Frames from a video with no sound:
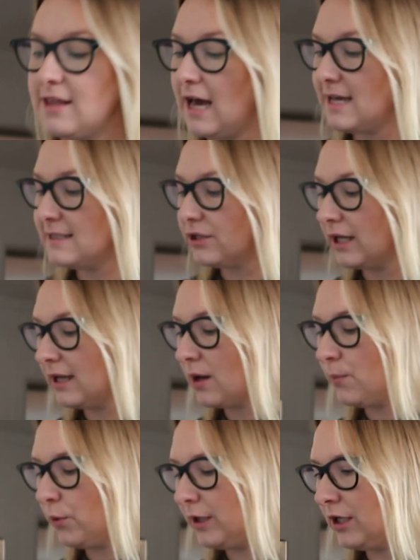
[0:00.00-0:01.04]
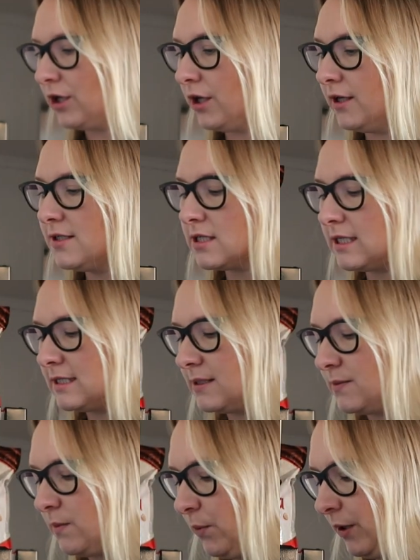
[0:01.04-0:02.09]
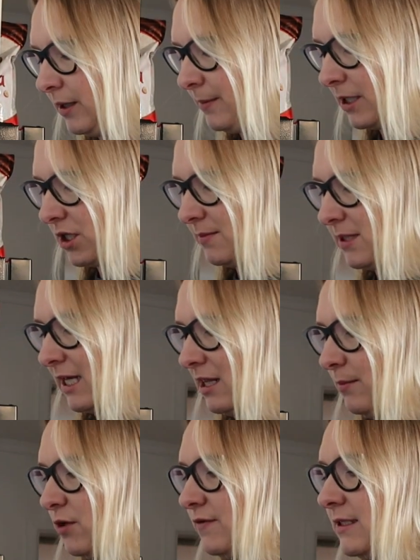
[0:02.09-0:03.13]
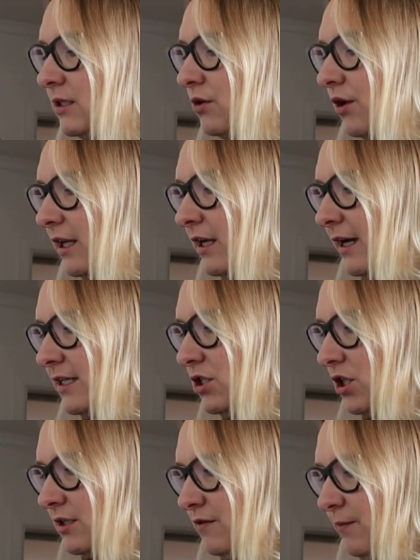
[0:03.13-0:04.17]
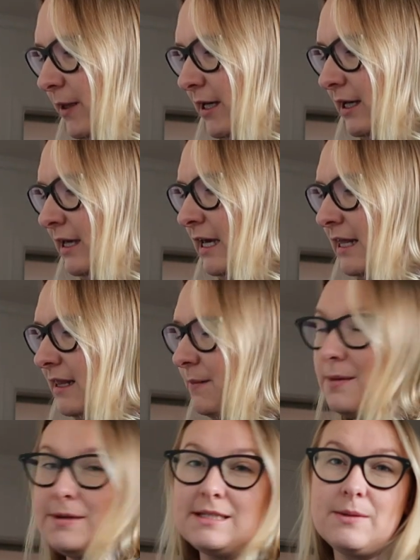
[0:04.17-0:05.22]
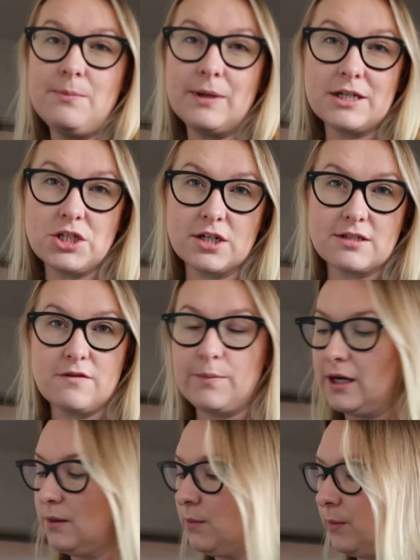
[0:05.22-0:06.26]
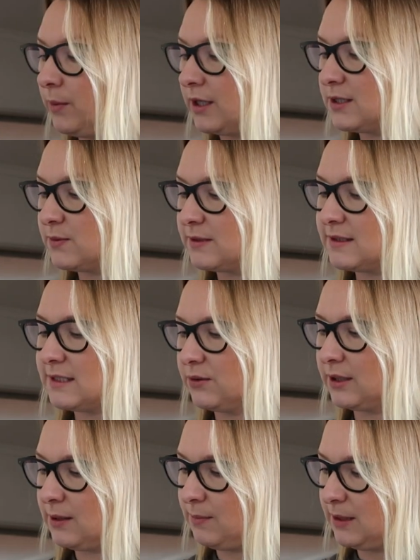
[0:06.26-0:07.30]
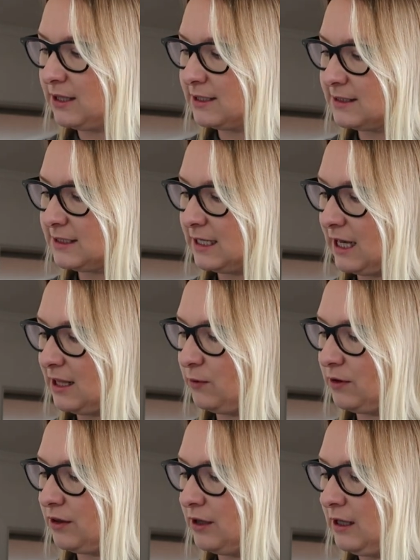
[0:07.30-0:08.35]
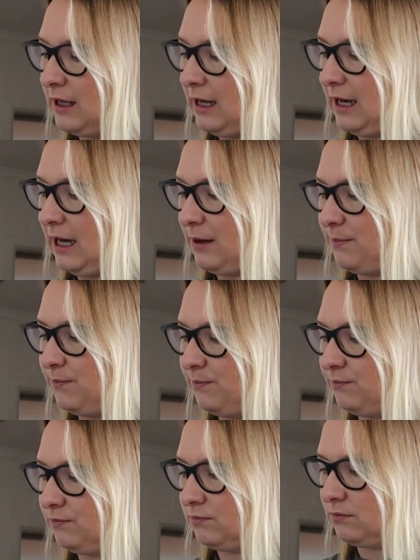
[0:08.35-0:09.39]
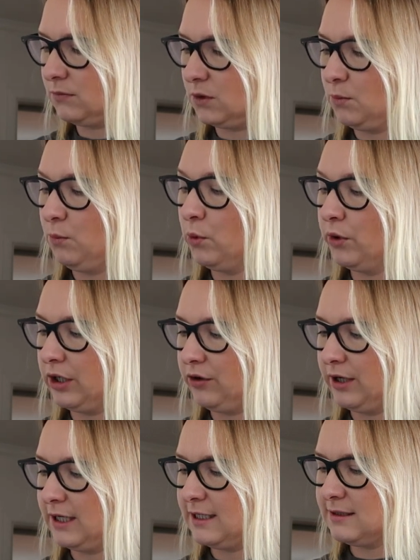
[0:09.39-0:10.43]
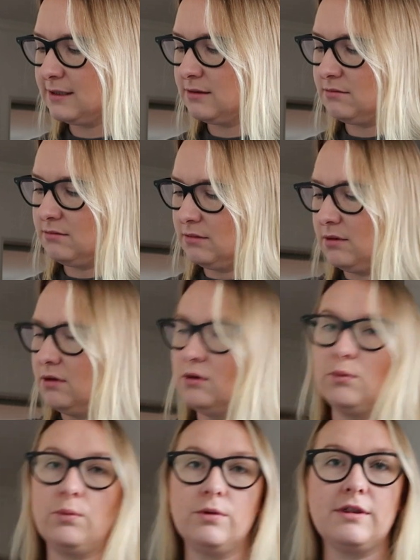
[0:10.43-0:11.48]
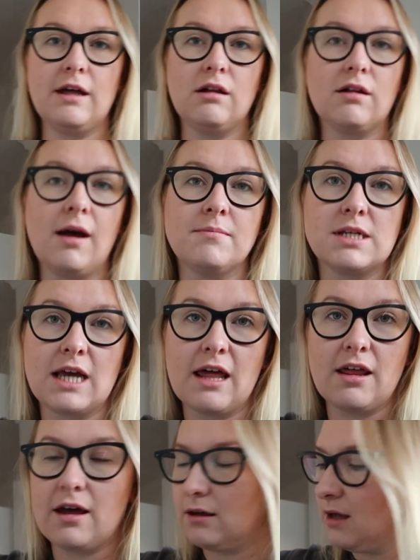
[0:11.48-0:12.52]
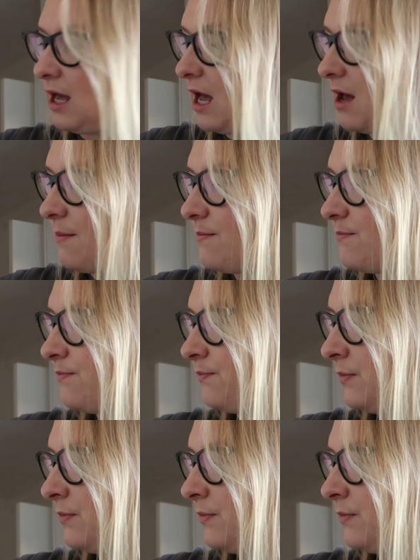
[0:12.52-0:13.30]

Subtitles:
so that is looking pretty good. It's pretty much come together, but you've still got the nice chunks of butter. There may be some bigger chunks of butter, but because we're still going to beat this together with more ingredients, they'll come together a